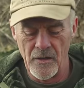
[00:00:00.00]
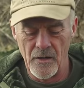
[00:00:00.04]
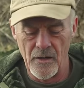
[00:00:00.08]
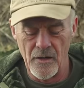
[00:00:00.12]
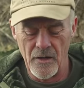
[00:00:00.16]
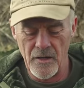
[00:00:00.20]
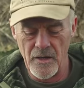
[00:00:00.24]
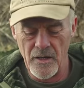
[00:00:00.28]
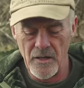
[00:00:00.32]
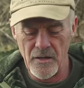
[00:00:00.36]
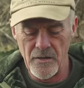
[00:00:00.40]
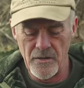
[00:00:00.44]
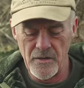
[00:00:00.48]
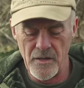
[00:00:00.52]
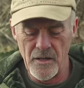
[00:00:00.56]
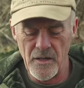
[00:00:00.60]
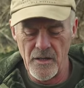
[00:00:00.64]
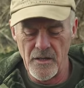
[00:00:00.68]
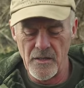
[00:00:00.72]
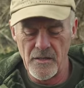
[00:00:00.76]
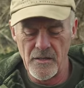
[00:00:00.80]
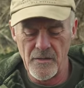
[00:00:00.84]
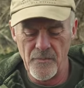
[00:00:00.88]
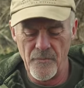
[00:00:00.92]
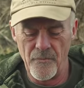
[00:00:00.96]
I use
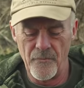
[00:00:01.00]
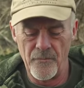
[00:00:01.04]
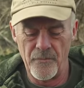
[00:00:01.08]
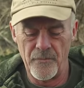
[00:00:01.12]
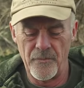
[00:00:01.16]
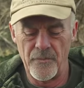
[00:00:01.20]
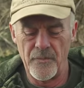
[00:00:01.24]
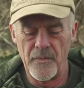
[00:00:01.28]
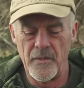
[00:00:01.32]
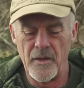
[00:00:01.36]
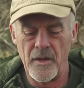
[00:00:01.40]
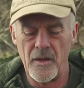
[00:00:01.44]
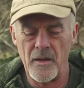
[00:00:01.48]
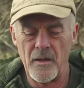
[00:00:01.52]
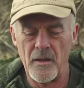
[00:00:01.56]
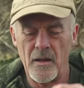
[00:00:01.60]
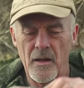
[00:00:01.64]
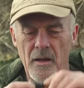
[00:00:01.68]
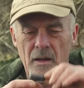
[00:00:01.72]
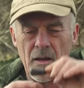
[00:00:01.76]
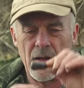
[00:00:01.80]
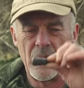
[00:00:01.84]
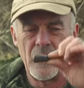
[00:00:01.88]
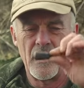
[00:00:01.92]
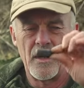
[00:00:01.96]
these
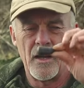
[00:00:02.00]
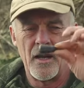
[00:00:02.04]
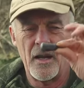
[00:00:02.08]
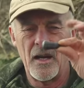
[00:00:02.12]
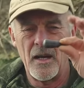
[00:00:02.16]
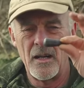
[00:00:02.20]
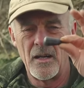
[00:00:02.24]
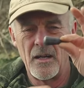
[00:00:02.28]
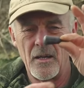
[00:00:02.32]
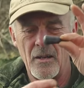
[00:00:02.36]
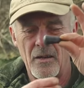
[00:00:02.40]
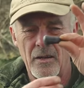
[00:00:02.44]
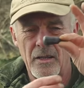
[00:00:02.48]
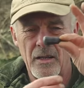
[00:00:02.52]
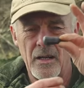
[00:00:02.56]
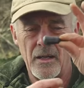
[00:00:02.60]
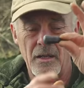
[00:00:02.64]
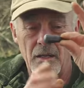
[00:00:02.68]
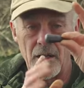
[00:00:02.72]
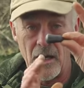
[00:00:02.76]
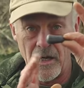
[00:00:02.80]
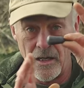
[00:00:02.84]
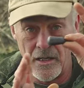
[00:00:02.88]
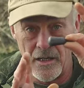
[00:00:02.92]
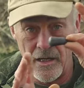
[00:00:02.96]
inline,
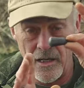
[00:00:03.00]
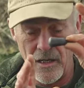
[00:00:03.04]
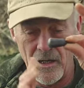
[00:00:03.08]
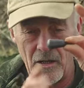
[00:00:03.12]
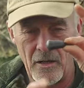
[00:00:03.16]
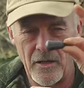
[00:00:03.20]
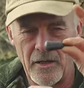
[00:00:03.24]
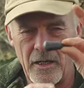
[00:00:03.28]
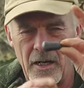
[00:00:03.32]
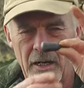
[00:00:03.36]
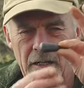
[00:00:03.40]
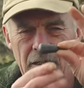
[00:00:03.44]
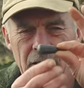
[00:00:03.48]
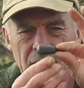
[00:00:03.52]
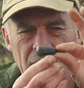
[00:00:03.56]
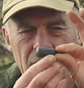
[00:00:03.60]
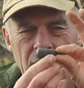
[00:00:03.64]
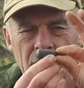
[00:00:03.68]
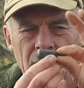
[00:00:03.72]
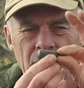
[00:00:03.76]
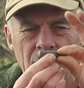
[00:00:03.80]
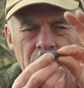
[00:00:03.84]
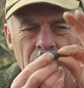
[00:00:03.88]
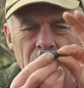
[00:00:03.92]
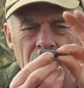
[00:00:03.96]
you need an inline lead.
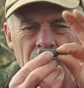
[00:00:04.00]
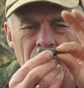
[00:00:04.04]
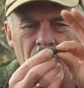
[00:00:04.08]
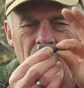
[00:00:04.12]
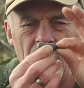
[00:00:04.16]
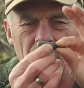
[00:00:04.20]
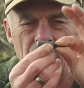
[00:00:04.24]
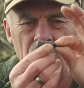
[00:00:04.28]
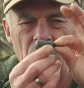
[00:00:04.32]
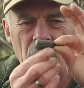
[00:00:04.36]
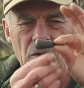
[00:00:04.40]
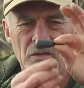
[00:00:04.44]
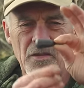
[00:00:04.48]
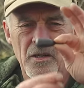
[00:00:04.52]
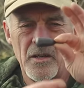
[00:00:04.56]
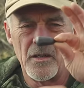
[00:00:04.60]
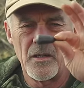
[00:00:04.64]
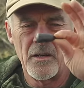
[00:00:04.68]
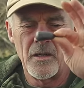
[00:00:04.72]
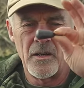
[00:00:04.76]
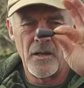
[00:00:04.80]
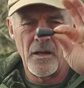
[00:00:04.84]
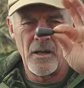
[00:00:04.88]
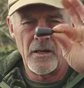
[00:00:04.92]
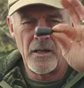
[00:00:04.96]
I'm
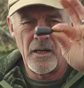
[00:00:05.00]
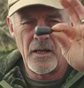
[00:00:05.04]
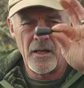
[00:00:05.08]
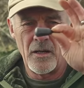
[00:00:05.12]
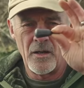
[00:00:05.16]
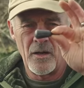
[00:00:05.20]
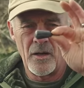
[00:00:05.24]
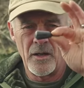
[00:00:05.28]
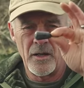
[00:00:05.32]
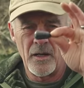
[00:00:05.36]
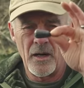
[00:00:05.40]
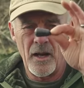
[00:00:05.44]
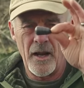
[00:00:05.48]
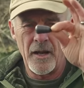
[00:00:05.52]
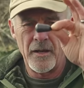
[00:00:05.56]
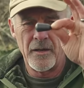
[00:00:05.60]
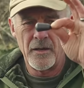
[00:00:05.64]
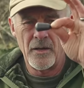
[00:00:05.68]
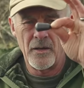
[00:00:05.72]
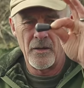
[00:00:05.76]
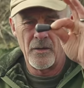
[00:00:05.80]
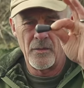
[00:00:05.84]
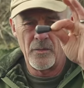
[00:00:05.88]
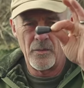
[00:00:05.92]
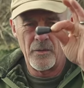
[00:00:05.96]
using an inline
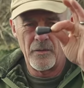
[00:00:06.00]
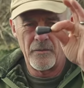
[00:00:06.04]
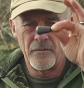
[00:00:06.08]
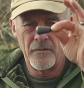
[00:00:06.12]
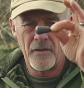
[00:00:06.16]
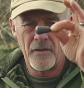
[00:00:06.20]
lead with